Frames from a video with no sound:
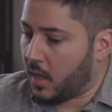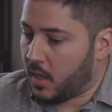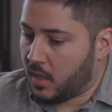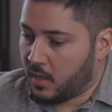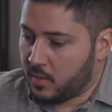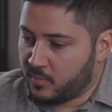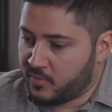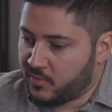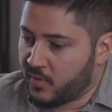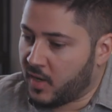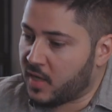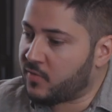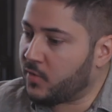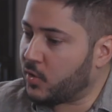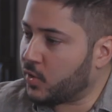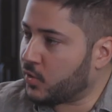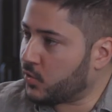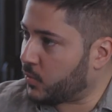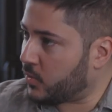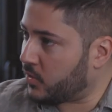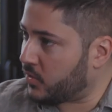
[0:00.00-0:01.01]
Um,
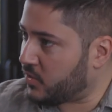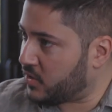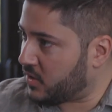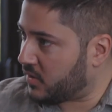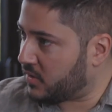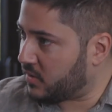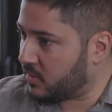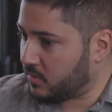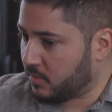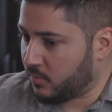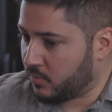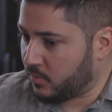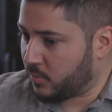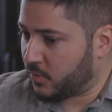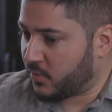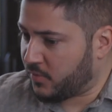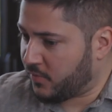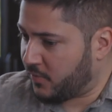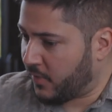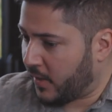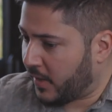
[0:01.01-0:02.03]
Firefox was just
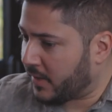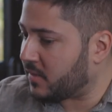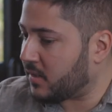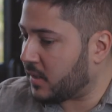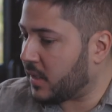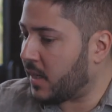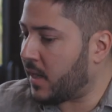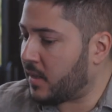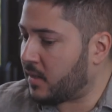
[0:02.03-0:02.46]
was fighting it,